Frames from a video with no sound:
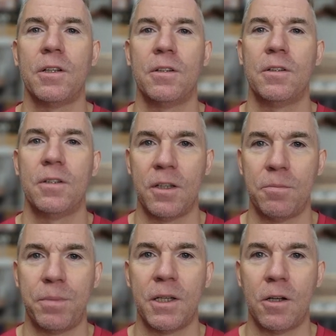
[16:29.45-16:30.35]
and
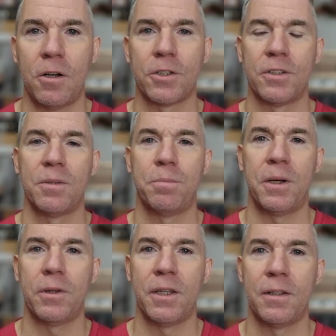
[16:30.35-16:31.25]
be cautious
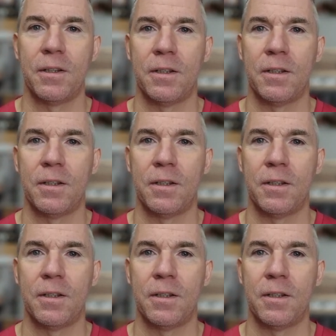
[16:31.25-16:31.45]
about that.